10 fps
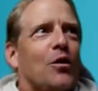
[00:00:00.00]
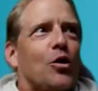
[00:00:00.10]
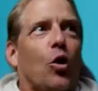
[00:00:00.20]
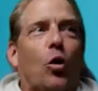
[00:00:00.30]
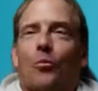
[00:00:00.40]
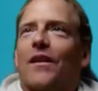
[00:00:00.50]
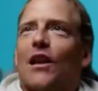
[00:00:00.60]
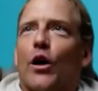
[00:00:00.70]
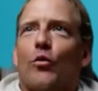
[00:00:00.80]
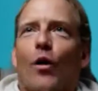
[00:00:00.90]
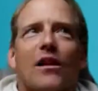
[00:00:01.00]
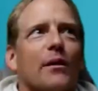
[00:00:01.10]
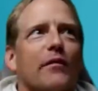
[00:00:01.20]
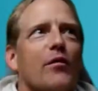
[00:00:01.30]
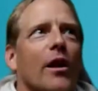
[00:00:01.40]
Cool. Hello and welcome,
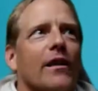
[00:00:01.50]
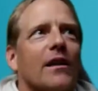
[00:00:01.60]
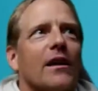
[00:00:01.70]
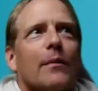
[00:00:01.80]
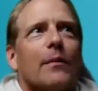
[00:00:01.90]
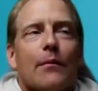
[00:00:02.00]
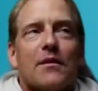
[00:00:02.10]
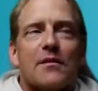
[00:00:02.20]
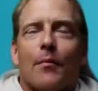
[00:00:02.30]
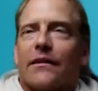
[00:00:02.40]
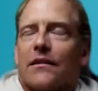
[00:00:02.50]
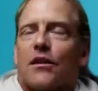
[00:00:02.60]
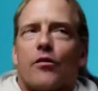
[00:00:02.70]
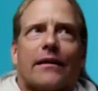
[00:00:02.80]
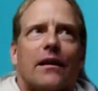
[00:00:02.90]
everyone. My name is Martin
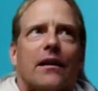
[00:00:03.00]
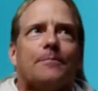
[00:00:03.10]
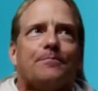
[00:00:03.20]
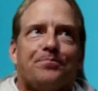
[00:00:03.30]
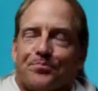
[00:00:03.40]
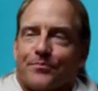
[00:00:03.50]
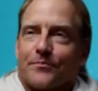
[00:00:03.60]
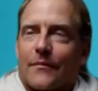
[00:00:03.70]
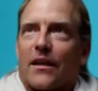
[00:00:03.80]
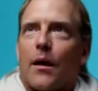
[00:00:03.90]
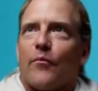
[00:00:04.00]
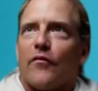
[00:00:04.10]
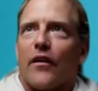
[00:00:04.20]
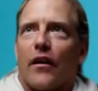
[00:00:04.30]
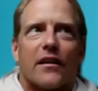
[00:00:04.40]
Kratky, and I'm
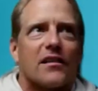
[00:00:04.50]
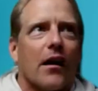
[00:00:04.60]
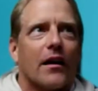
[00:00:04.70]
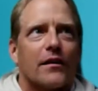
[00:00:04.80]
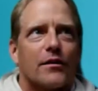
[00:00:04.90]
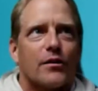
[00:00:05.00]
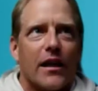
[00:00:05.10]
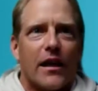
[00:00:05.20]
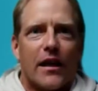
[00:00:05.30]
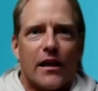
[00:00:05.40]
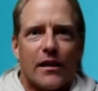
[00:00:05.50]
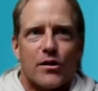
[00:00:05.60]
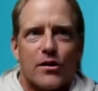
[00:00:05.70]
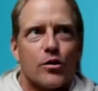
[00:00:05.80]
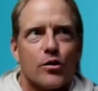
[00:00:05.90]
very excited today
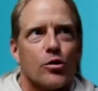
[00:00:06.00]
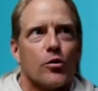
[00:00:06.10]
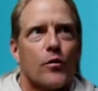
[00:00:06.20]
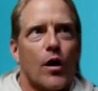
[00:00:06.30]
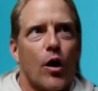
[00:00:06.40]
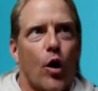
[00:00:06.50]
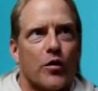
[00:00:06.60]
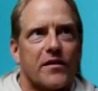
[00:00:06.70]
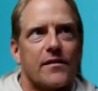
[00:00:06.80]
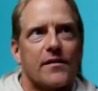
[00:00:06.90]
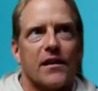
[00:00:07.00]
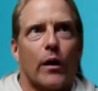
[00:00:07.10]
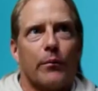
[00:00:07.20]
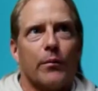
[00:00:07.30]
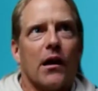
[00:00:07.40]
to host this
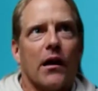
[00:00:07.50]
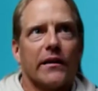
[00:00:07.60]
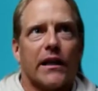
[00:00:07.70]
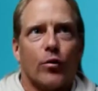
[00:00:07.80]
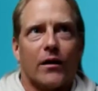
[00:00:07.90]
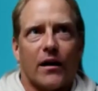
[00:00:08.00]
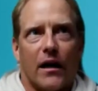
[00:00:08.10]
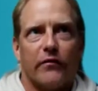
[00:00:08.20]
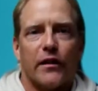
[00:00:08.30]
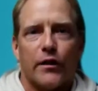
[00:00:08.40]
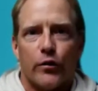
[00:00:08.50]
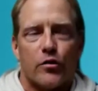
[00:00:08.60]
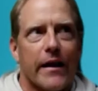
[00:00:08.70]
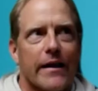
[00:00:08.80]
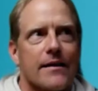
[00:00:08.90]
webinar that will cover new
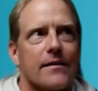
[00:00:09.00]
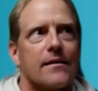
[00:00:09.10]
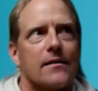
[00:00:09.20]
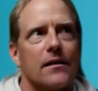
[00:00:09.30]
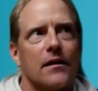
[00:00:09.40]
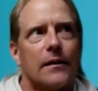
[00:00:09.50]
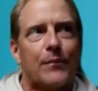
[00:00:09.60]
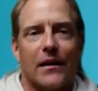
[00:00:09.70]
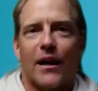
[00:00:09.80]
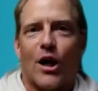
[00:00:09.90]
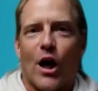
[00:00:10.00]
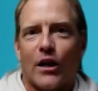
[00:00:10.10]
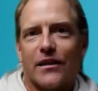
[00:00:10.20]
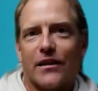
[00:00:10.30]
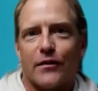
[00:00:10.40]
trends in the
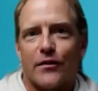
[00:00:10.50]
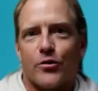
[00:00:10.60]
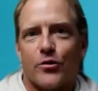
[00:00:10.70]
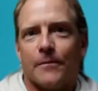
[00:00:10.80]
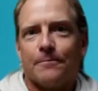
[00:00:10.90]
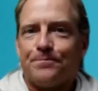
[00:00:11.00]
accounting industry.